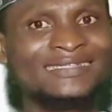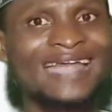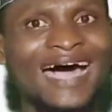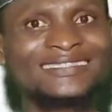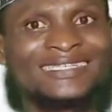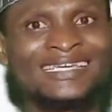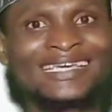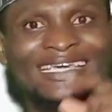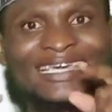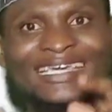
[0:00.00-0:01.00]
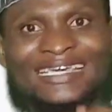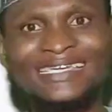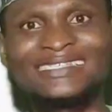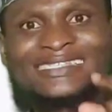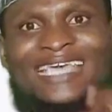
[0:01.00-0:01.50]
that
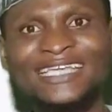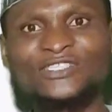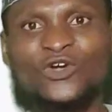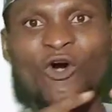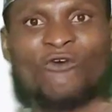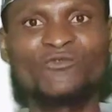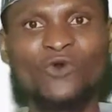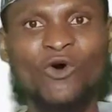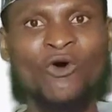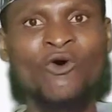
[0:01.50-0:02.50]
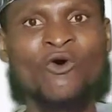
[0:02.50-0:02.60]
a state governor